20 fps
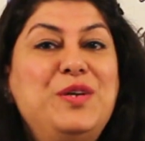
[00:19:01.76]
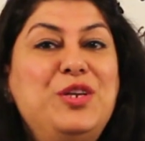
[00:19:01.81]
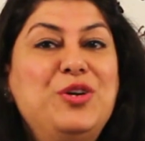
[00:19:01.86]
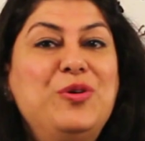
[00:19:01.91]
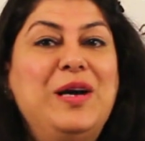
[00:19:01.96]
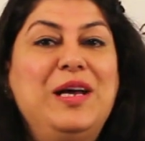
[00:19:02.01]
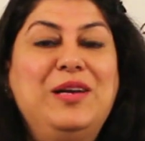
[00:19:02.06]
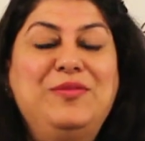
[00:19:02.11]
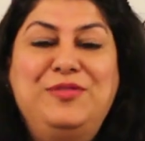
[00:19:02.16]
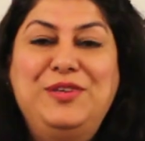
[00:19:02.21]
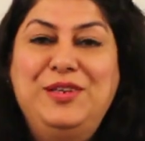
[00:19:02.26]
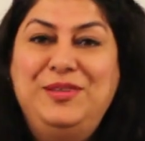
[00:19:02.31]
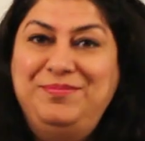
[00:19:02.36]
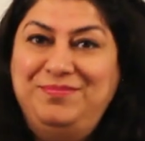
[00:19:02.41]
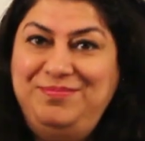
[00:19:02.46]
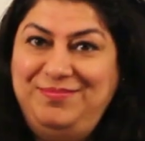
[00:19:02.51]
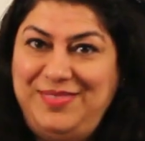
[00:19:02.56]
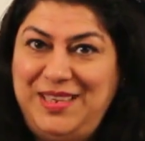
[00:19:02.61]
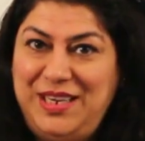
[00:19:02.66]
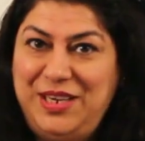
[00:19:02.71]
video helpful,
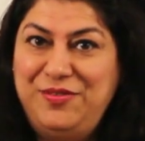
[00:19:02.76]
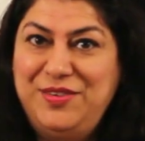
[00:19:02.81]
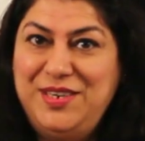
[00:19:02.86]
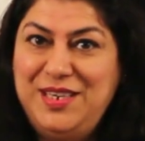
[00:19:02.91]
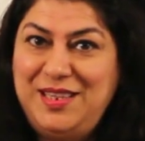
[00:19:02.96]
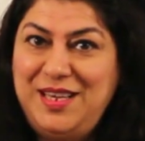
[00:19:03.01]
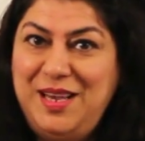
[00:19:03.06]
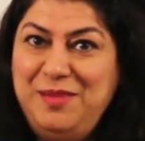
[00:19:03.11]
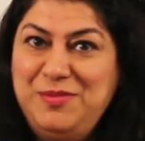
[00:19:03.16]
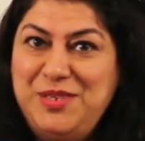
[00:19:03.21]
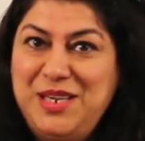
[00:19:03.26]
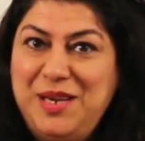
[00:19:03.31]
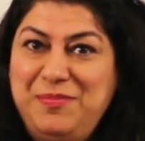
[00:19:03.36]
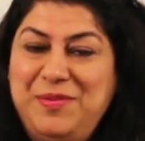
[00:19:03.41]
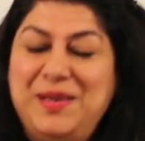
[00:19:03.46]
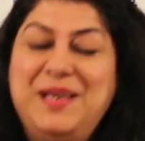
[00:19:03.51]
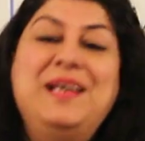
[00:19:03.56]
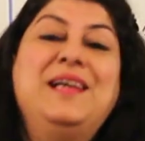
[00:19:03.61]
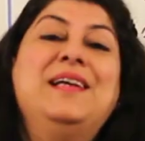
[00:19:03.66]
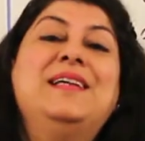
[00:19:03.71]
give it a thumbs
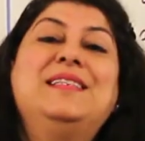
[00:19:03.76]
up,